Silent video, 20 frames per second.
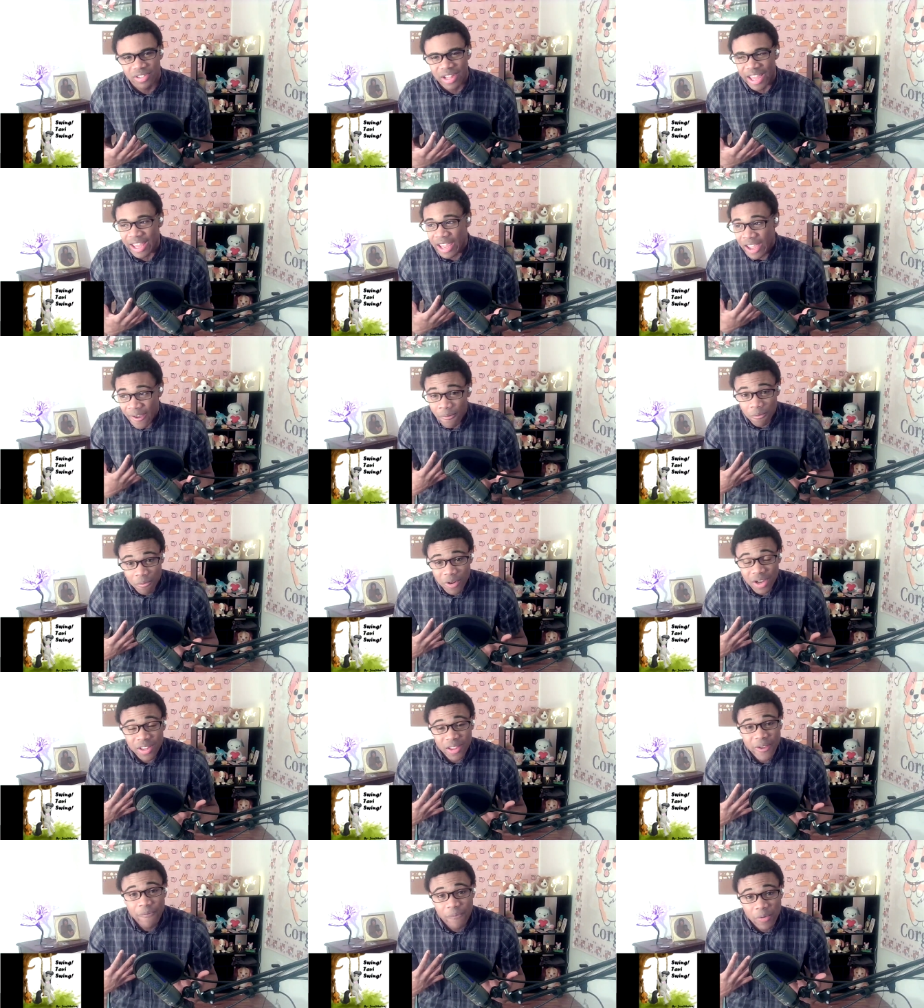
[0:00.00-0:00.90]
Like, it
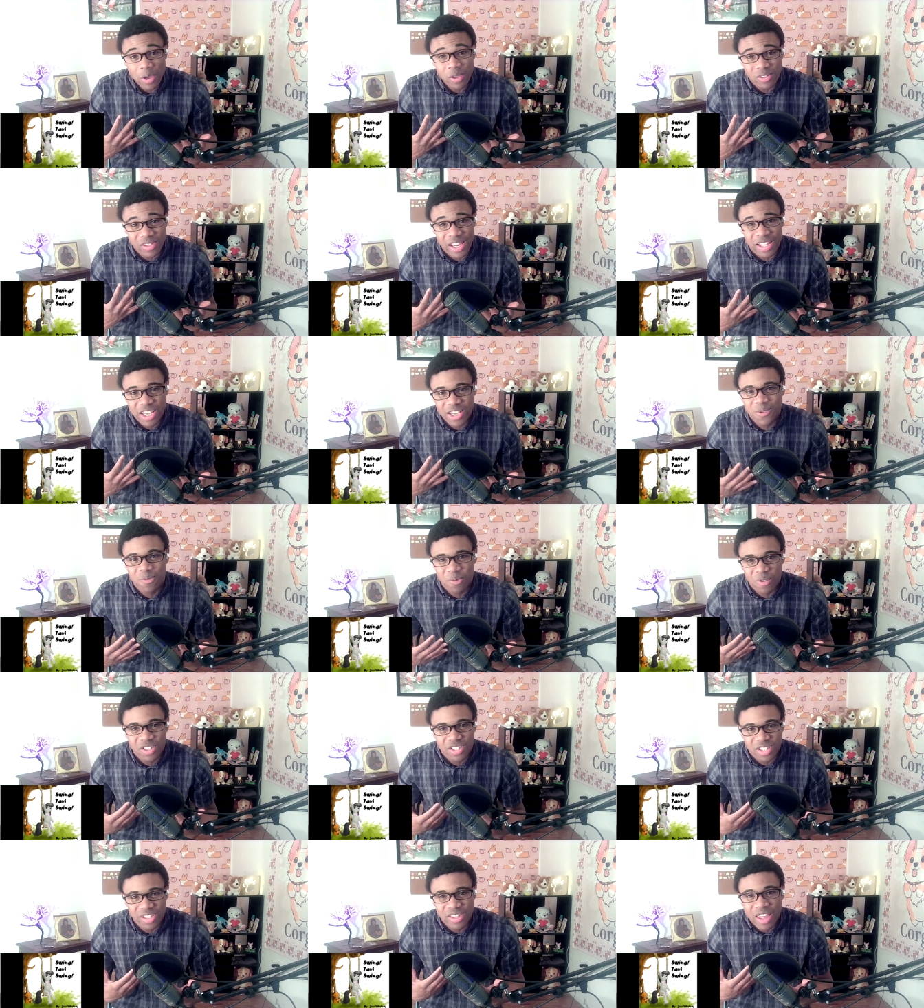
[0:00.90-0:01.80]
really feels like this
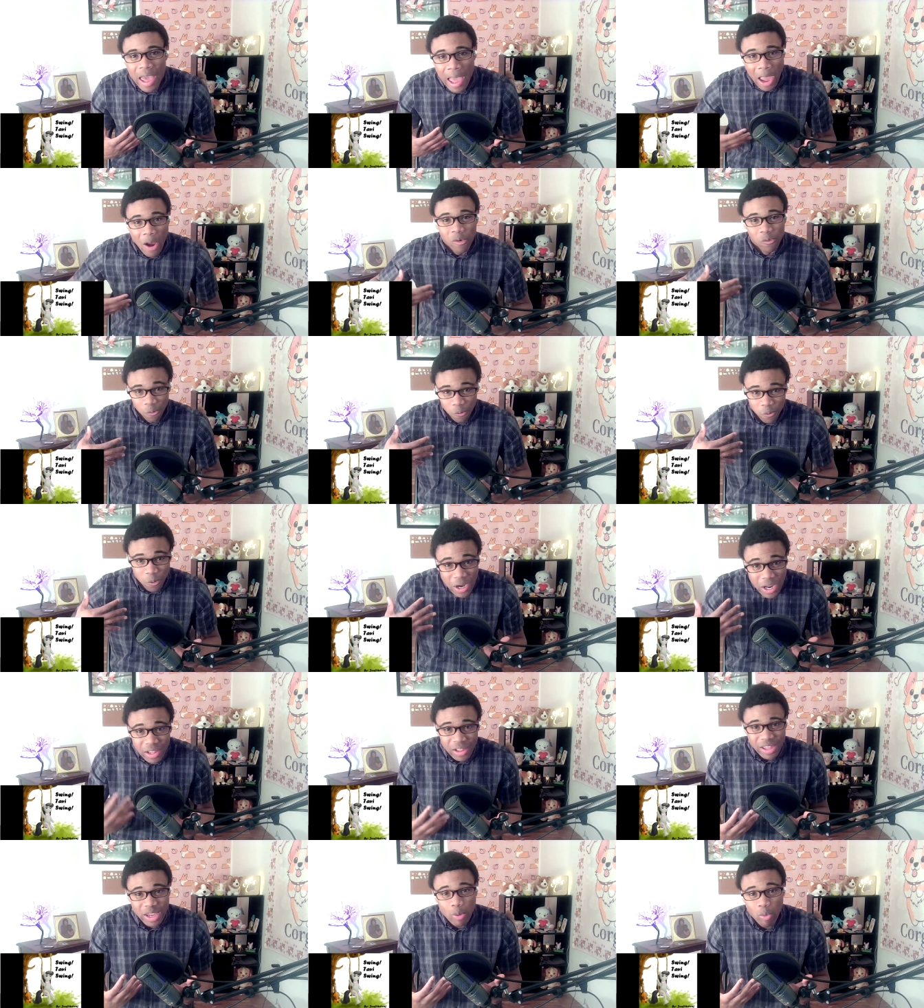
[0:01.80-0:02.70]
person
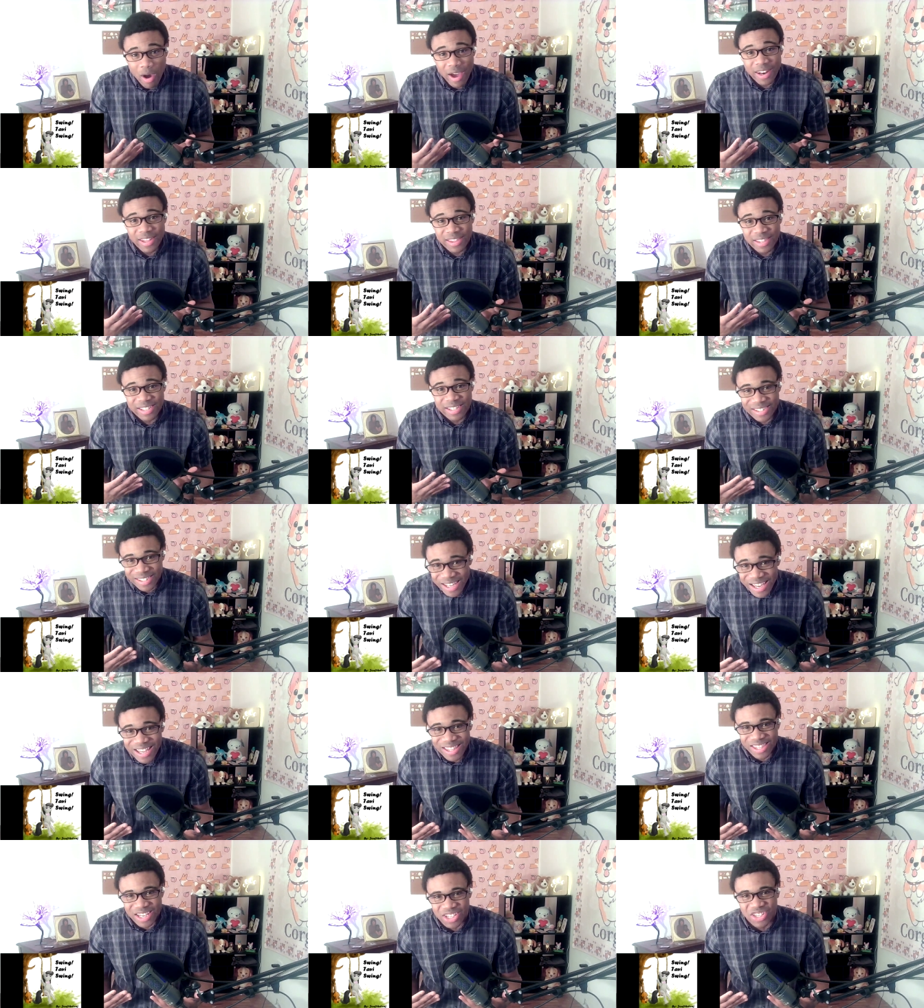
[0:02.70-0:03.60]
really wanted to
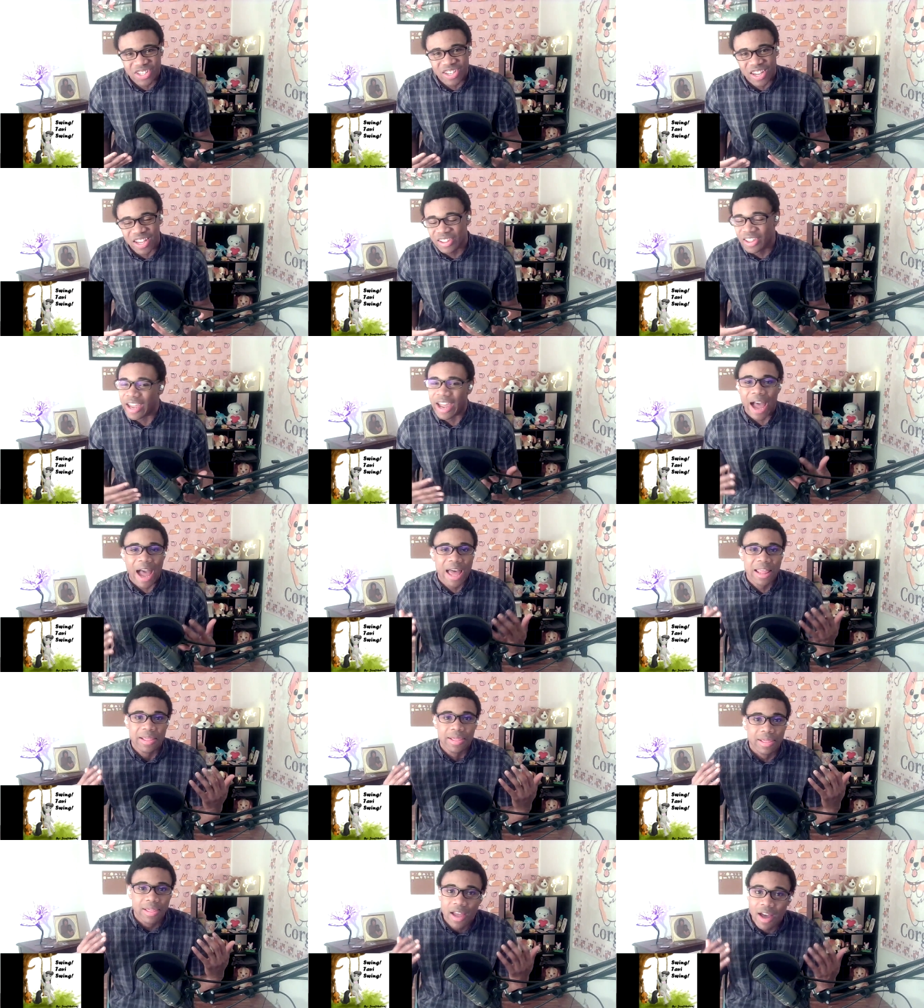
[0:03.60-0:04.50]
sing this shit. Like, I
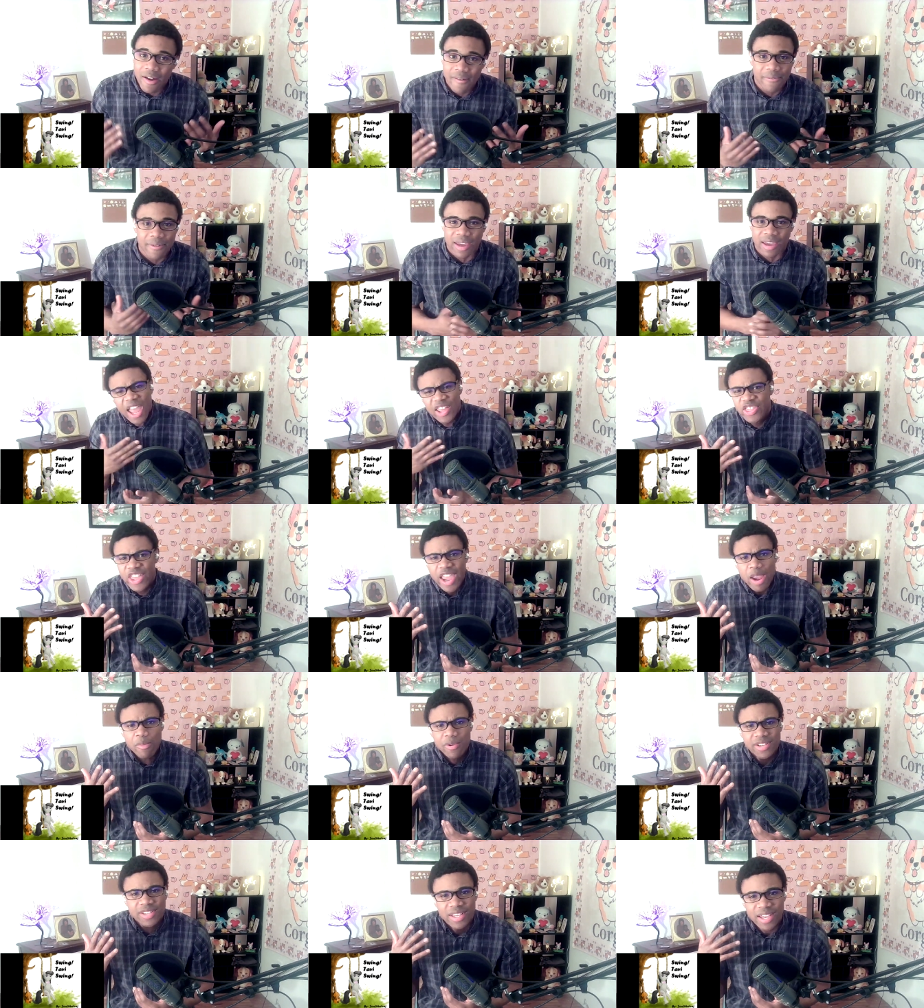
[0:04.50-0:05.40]
love it. And
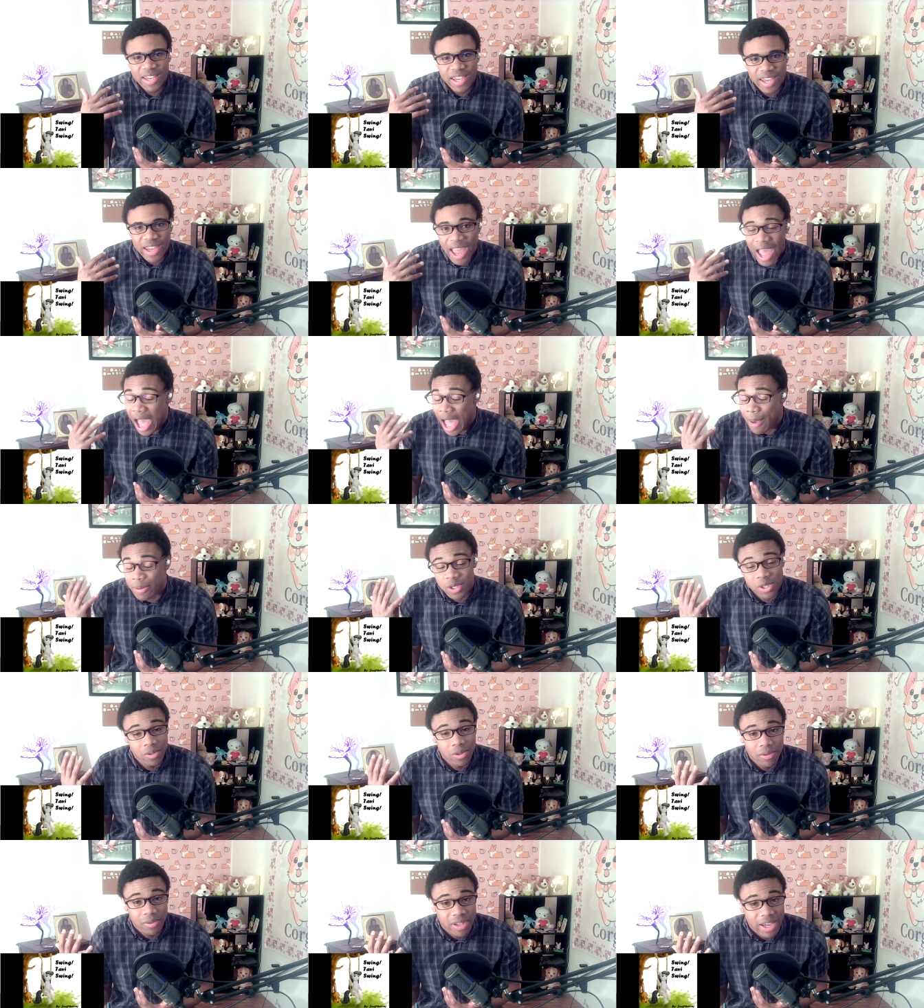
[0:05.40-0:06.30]
they were singing
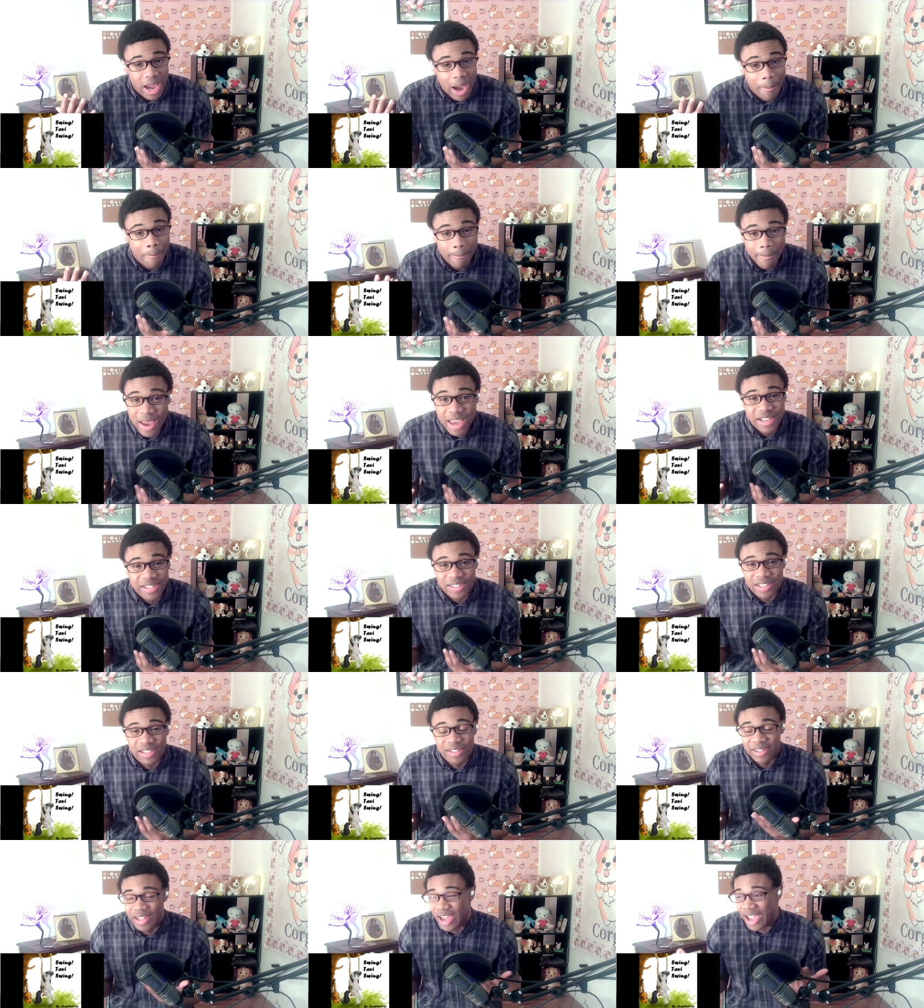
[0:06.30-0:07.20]
absolutely
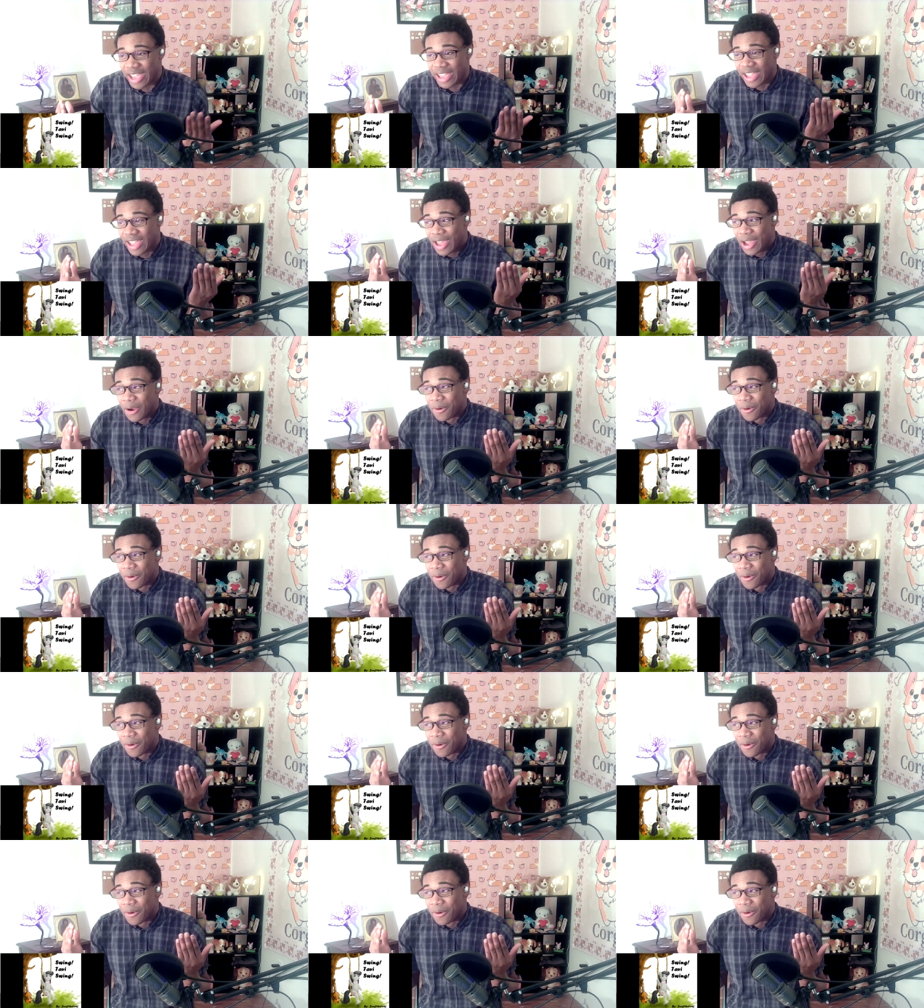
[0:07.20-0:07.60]
amazing. Like,